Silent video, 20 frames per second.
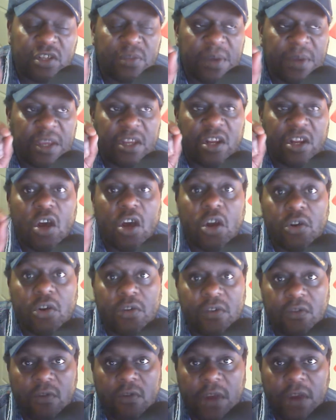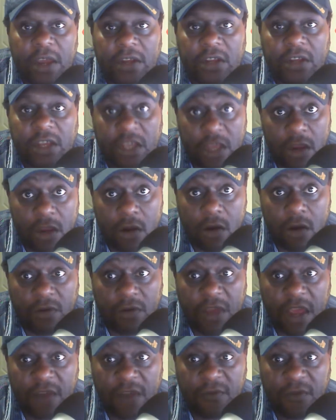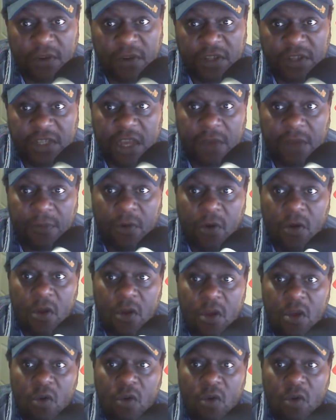making $100,000 a year, okay, for example,